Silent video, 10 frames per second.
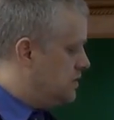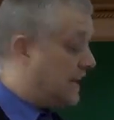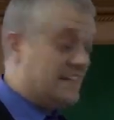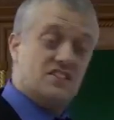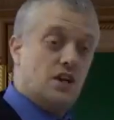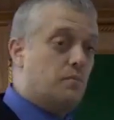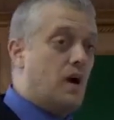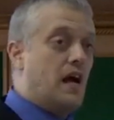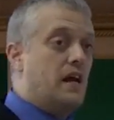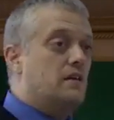That is not
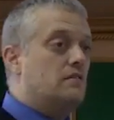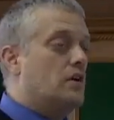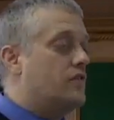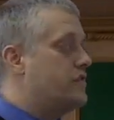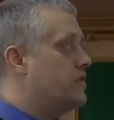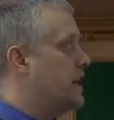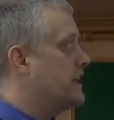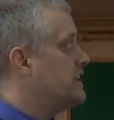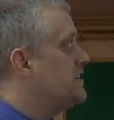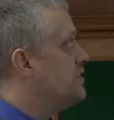my overview,
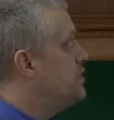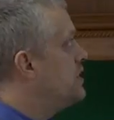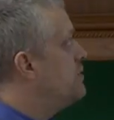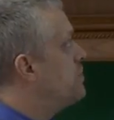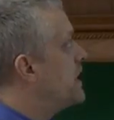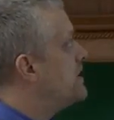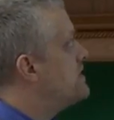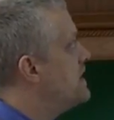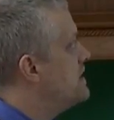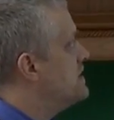I didn't do it, but I
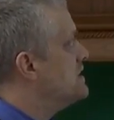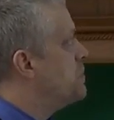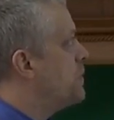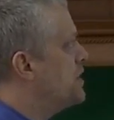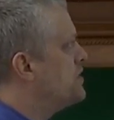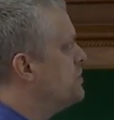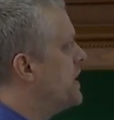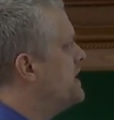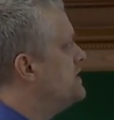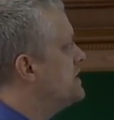think it is public
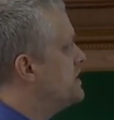domain.